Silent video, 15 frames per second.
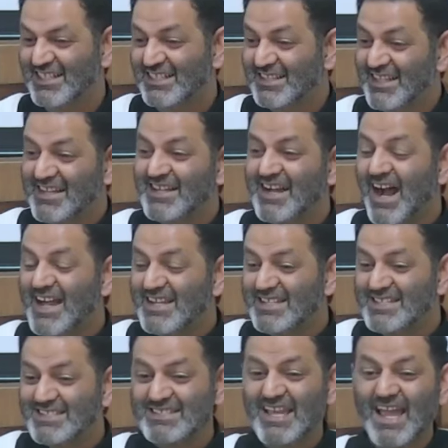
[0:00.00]
the
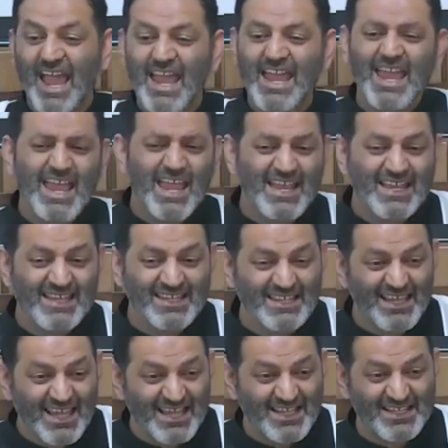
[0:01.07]
guidance he
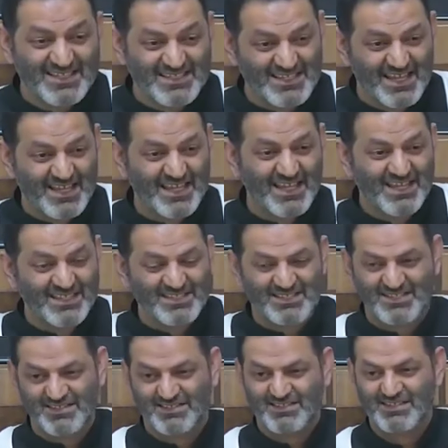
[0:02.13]

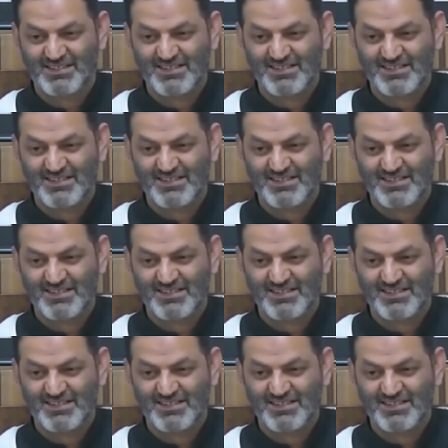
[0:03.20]
needed.